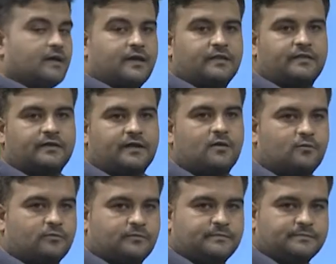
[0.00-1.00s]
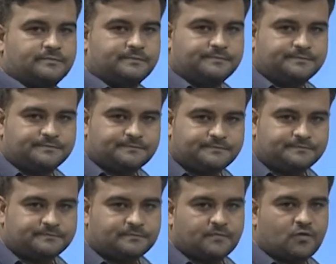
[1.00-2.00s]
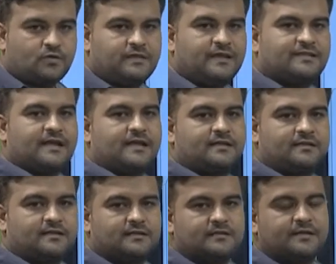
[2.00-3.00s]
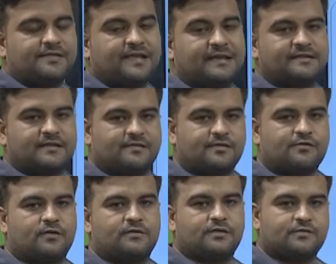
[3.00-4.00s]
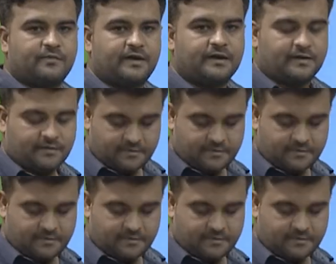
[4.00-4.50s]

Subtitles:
in the ground. So, these are the sentences on the screen.